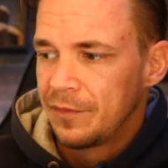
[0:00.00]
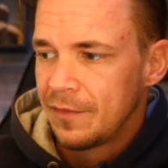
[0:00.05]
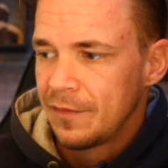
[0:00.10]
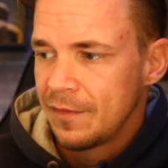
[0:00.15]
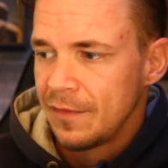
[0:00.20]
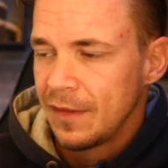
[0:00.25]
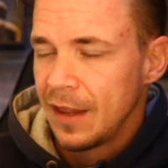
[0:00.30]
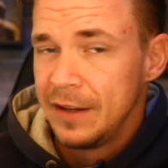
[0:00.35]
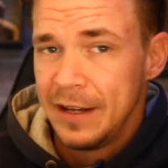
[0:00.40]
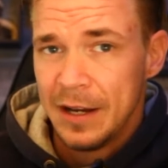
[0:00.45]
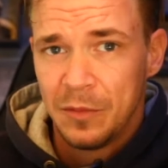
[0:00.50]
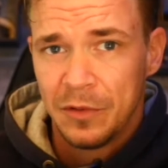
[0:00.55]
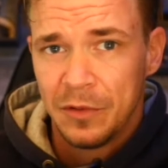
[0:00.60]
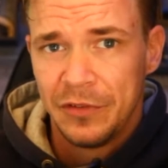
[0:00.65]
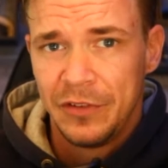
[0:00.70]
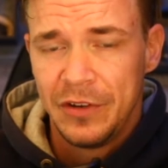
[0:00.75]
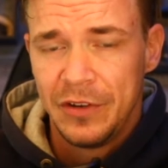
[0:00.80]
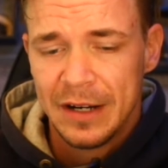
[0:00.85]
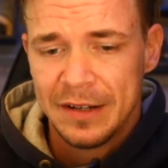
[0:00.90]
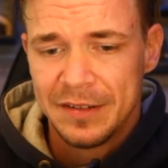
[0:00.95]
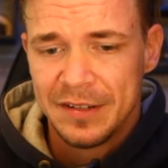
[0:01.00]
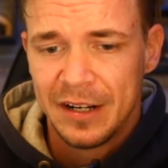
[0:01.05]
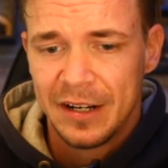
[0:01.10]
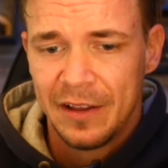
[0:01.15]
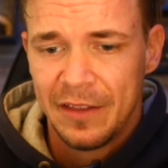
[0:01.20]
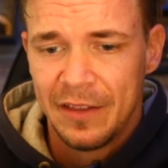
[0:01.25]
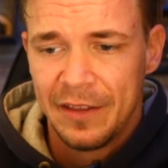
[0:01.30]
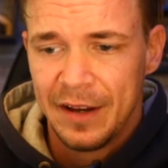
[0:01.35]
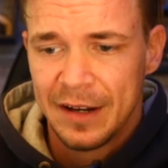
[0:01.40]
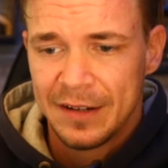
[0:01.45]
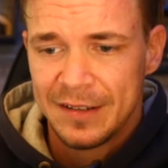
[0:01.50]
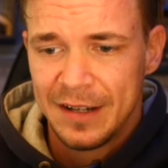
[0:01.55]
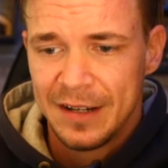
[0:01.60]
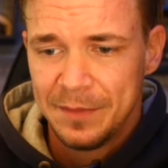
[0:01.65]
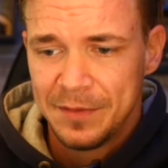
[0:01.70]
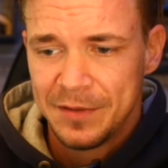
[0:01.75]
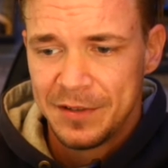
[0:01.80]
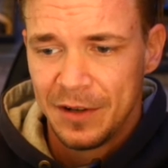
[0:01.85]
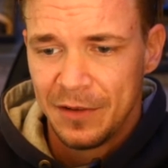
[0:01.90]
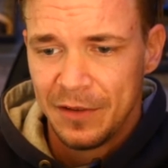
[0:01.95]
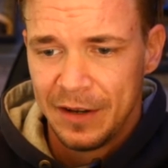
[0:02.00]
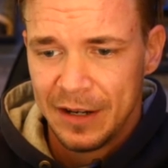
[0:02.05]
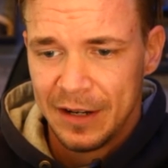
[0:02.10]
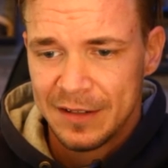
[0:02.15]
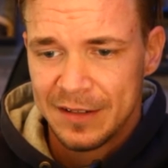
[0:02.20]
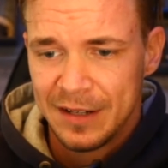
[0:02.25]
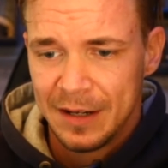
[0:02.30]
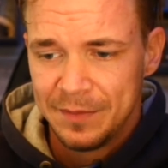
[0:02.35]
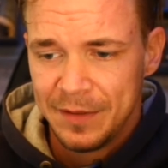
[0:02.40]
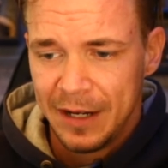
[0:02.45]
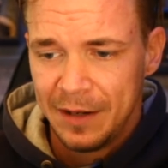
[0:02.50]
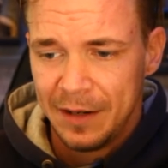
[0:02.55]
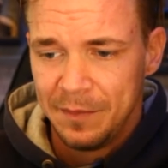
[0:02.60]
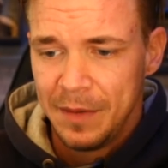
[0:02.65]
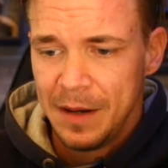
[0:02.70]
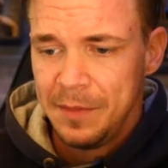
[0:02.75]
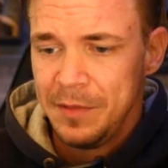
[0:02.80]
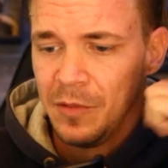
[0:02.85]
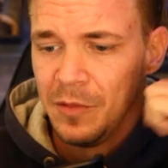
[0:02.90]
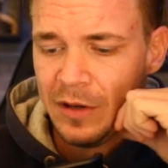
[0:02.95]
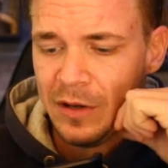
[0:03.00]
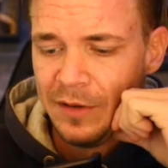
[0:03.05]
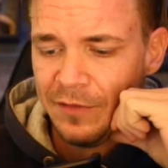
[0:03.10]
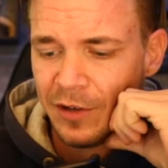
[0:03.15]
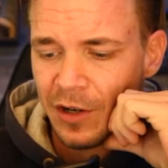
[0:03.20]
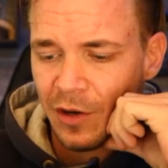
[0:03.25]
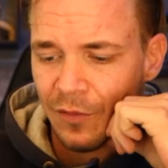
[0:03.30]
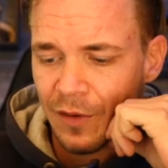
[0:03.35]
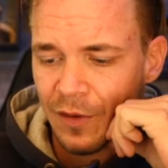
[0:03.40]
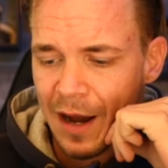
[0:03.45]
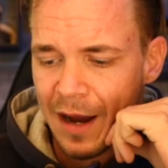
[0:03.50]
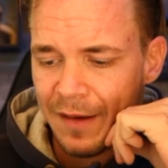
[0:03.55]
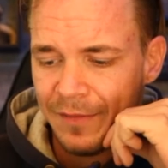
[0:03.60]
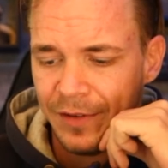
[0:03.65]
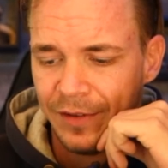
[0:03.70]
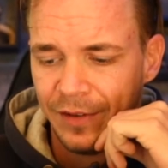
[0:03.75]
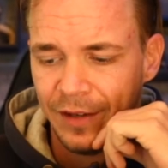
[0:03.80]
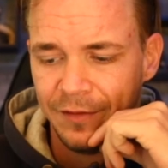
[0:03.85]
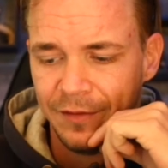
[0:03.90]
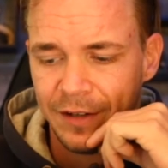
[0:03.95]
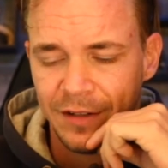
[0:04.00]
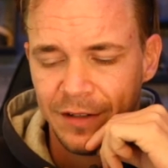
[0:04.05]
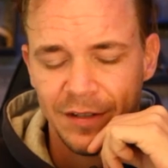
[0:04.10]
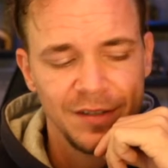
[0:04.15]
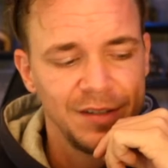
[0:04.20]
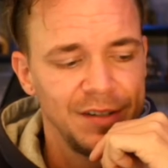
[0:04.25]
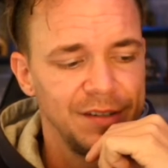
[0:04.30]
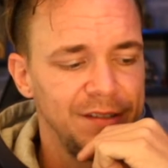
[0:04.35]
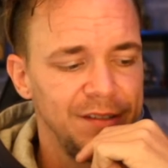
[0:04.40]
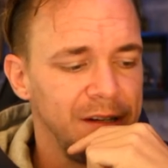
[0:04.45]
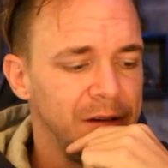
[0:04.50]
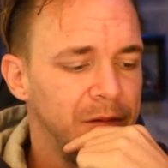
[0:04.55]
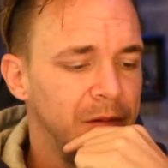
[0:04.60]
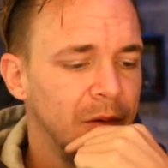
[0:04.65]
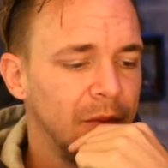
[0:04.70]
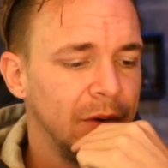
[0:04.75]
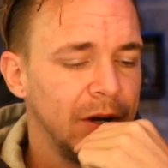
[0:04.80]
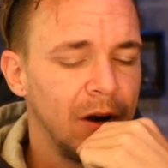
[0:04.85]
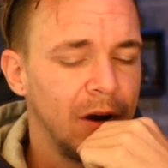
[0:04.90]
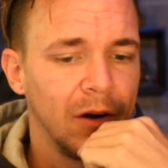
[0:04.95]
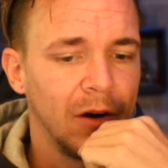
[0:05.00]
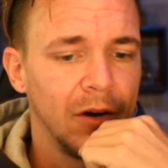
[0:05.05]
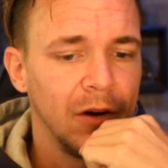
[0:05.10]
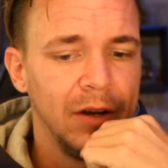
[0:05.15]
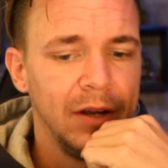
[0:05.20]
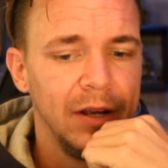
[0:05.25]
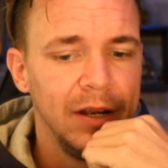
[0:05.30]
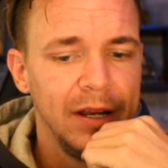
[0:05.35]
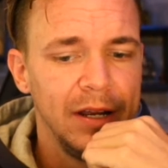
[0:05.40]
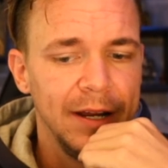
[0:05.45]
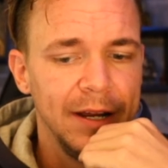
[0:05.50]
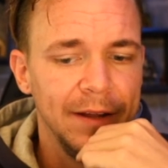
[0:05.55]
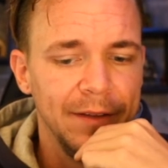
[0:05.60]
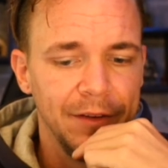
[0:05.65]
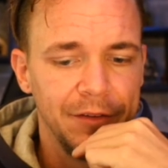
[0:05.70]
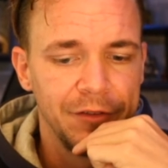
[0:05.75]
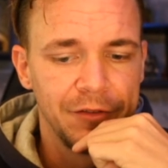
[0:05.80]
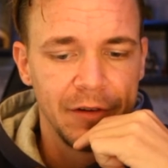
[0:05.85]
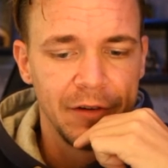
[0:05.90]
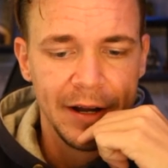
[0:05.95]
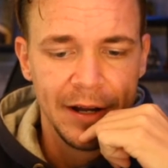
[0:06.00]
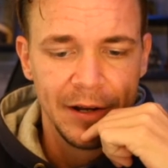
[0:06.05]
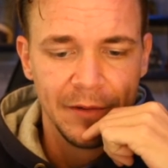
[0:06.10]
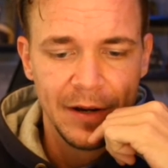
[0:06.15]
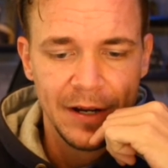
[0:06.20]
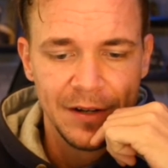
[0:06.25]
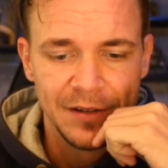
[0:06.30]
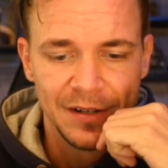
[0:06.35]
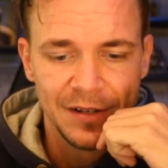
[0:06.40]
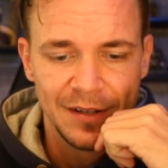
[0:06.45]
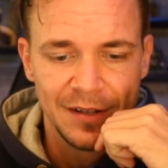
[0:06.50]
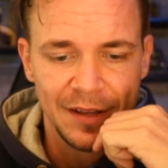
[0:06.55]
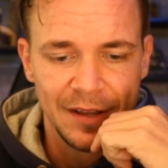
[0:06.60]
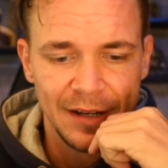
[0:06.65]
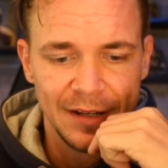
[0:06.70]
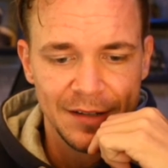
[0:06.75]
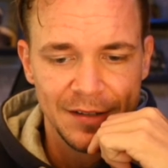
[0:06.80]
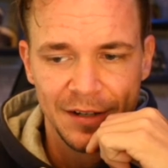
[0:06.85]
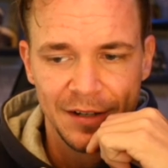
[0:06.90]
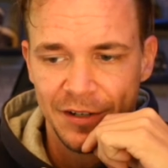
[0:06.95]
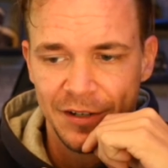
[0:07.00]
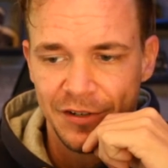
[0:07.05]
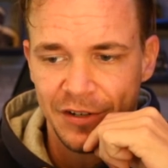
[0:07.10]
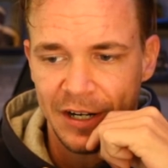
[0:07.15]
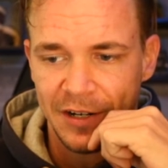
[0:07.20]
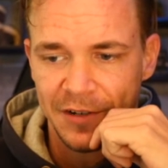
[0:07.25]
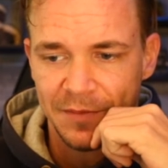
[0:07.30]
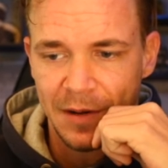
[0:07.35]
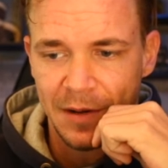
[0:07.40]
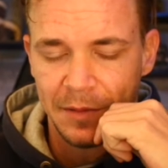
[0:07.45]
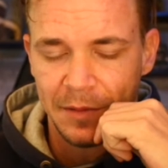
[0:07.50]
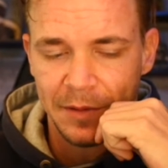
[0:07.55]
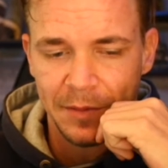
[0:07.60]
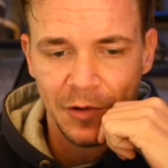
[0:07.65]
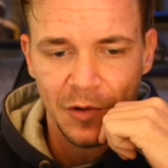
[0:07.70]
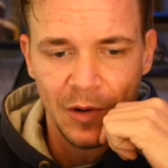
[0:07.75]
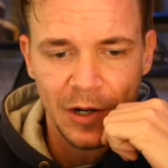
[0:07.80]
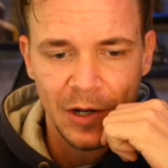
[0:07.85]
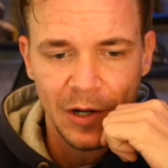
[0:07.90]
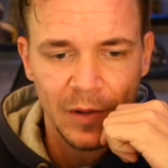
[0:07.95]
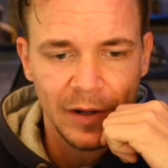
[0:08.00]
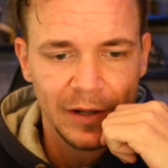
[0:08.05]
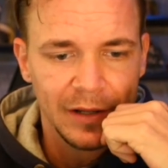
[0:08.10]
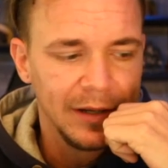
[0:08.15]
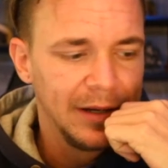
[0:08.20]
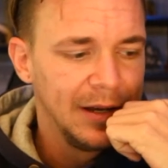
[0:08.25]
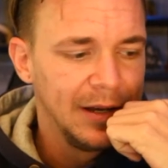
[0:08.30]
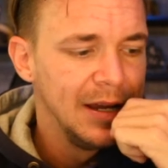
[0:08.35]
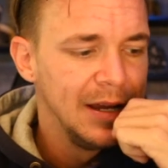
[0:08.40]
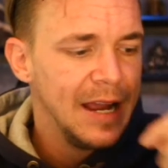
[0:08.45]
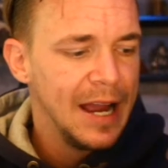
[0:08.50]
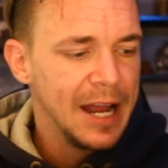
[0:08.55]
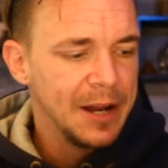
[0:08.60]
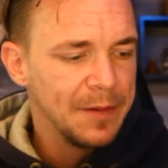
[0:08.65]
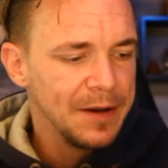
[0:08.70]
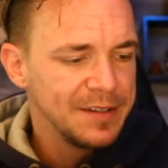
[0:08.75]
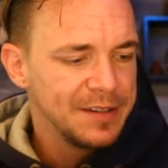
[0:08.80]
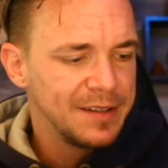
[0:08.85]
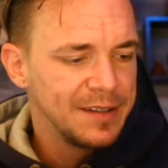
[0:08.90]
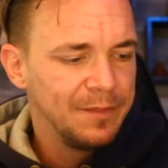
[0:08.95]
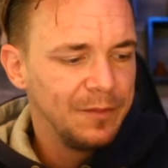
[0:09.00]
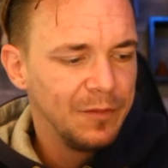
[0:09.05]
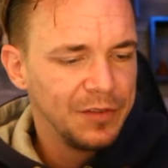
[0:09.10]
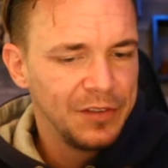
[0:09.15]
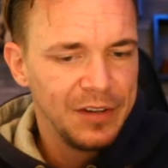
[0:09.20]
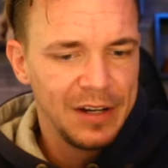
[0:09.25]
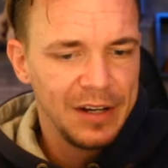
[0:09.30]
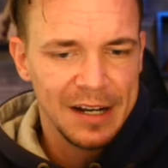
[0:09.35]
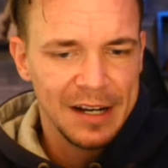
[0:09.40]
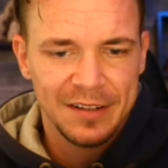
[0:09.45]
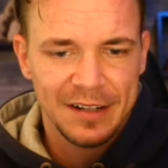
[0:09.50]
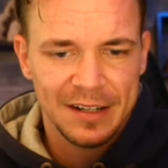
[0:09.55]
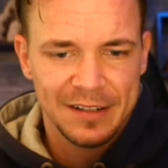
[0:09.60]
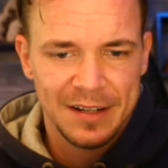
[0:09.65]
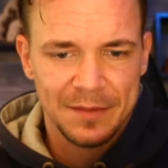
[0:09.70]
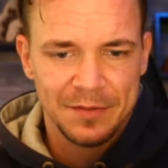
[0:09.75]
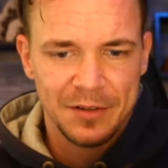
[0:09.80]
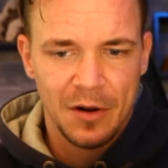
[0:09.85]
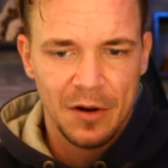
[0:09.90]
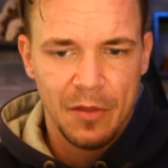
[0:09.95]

And yeah, we'll see you guys again on the next episode, the next update. Maybe we'll even go live this evening just to see where we are in this trading range, because I think it's going to change probably quite quickly. Anyways, we'll see you guys in the next episode.